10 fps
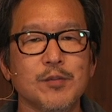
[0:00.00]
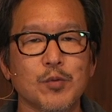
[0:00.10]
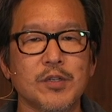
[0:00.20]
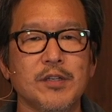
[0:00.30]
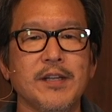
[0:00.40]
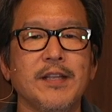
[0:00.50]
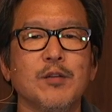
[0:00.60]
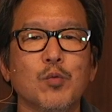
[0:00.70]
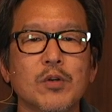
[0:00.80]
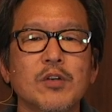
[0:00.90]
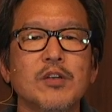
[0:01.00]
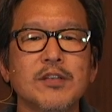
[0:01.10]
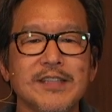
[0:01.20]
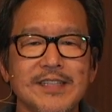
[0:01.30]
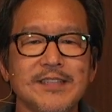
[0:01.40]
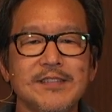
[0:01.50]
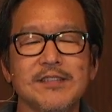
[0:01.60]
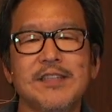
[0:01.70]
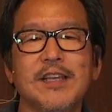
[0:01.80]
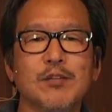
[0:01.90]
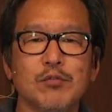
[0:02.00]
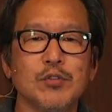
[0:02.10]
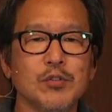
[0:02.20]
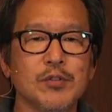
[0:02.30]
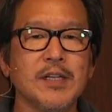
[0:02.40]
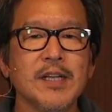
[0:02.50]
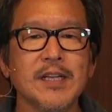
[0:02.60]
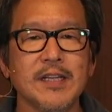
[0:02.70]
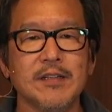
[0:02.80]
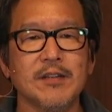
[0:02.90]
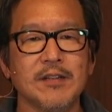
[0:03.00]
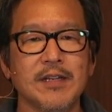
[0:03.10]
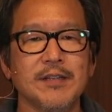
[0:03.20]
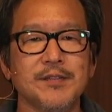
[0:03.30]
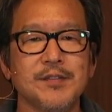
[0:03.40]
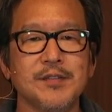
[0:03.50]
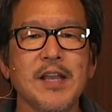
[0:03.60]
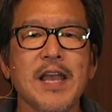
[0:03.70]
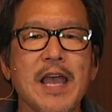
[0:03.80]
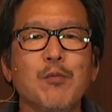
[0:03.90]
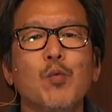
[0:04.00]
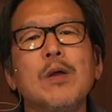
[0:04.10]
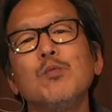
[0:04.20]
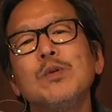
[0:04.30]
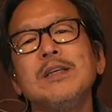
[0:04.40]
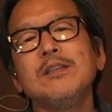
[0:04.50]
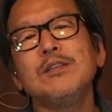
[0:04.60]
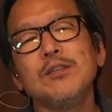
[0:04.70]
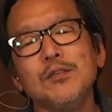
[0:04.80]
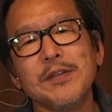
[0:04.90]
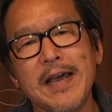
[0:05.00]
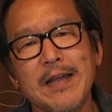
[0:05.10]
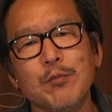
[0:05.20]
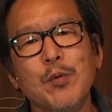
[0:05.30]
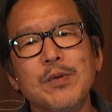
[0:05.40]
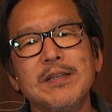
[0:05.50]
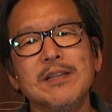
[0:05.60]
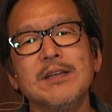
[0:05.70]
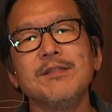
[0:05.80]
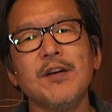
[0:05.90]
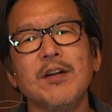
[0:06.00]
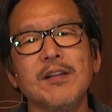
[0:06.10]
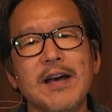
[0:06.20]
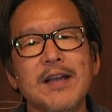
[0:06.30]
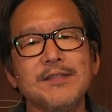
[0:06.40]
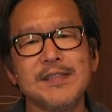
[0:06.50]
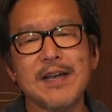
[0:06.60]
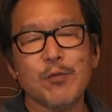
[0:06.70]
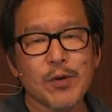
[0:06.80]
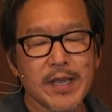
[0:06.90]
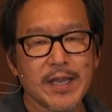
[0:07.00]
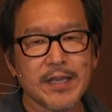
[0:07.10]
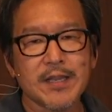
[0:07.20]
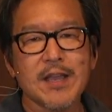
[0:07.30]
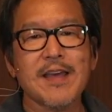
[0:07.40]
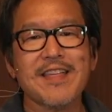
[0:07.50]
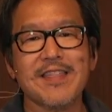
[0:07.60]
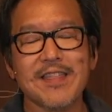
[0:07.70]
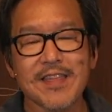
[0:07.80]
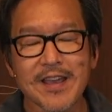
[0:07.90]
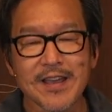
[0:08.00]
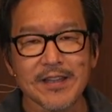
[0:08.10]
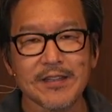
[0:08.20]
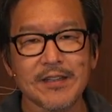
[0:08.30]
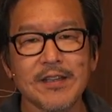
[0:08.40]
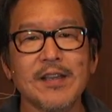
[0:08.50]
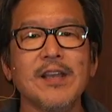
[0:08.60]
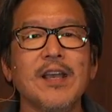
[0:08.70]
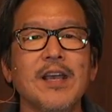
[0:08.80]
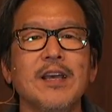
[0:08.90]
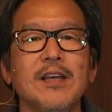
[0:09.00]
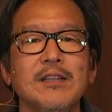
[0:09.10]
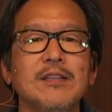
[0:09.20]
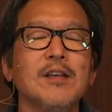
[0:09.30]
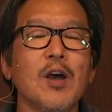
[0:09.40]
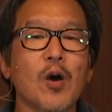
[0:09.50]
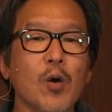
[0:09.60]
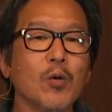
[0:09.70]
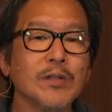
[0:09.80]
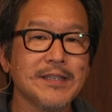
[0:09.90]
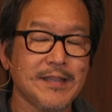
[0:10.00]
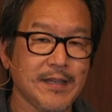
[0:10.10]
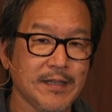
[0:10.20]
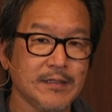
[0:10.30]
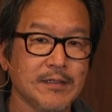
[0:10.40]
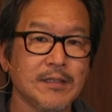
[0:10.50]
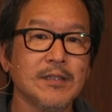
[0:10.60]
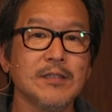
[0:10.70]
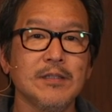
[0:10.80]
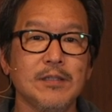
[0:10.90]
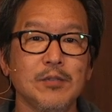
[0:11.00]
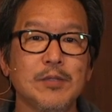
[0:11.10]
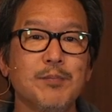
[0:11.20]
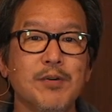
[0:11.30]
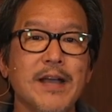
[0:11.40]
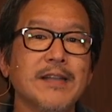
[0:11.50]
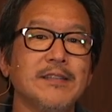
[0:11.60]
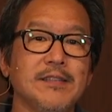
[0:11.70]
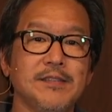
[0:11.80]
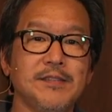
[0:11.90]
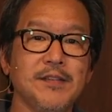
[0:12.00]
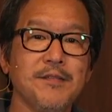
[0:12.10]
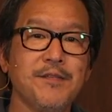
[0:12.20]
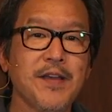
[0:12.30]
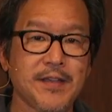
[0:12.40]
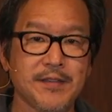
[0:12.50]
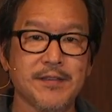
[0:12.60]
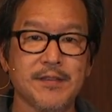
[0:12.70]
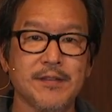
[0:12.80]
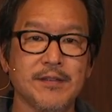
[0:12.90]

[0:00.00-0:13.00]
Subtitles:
the word, and the word needs to take root in our lives. And when we do that, when we live our lives that way, then and only then do we practice faith.